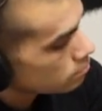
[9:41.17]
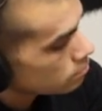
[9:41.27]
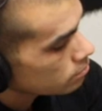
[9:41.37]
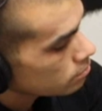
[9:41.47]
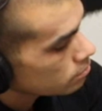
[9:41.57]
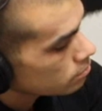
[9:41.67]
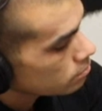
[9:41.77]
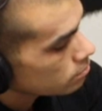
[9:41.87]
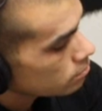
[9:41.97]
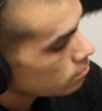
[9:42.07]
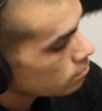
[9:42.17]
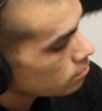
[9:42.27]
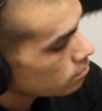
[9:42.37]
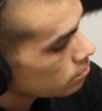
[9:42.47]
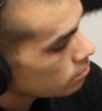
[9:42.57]

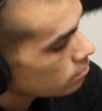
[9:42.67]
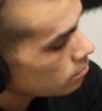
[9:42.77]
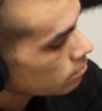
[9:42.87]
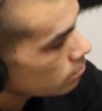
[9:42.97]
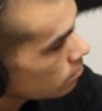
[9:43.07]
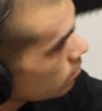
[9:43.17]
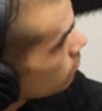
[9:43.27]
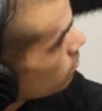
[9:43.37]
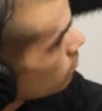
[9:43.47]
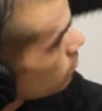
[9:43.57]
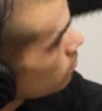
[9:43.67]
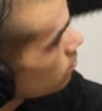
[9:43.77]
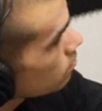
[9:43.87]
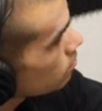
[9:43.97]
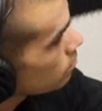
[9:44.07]

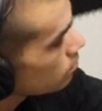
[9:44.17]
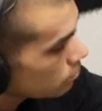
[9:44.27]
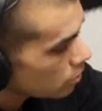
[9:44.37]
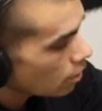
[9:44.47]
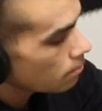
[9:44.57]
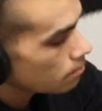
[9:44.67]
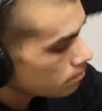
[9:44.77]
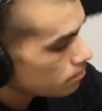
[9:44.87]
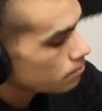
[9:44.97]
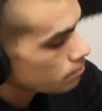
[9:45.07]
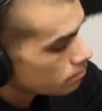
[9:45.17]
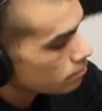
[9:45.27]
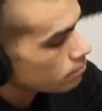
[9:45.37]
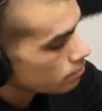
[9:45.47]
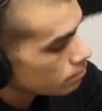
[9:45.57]

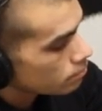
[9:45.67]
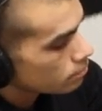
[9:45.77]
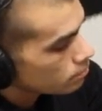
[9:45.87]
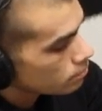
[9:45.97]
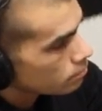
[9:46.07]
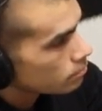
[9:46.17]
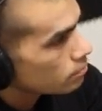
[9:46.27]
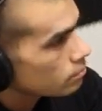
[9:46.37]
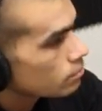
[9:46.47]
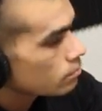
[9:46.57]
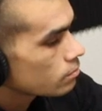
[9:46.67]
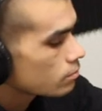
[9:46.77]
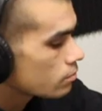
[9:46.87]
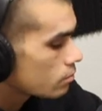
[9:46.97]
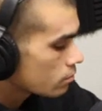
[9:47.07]

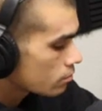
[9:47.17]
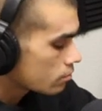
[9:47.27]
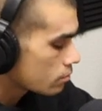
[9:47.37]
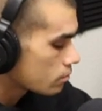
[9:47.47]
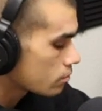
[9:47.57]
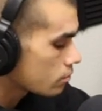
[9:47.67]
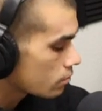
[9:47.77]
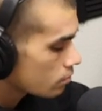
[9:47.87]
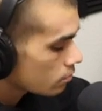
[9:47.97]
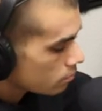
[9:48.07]
The person shown says nothing.